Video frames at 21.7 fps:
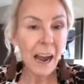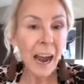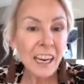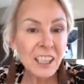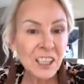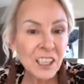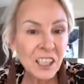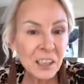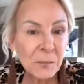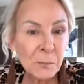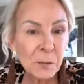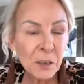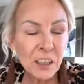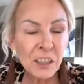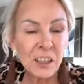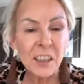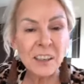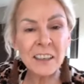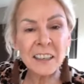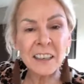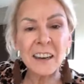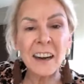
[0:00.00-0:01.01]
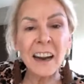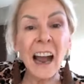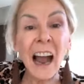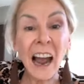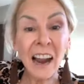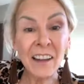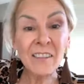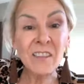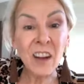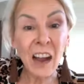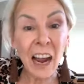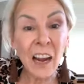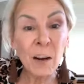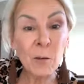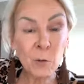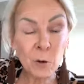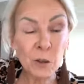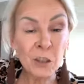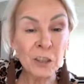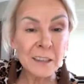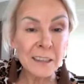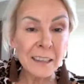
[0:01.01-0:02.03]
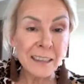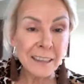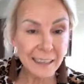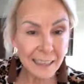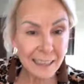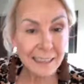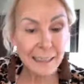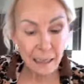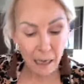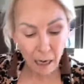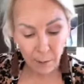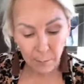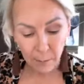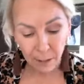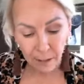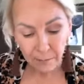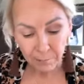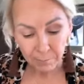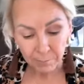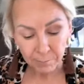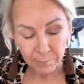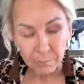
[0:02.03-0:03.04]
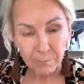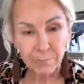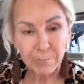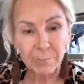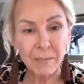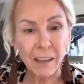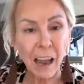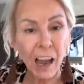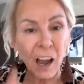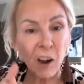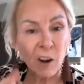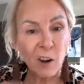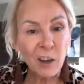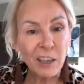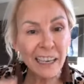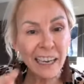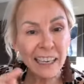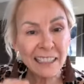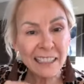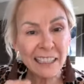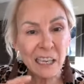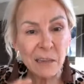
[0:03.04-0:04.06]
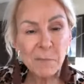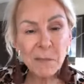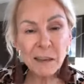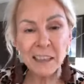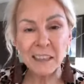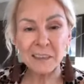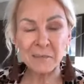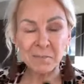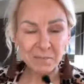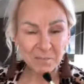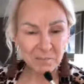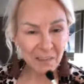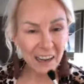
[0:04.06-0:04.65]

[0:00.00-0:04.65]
I should have put it on there. I've I ordered it. It's coming. Get Timid.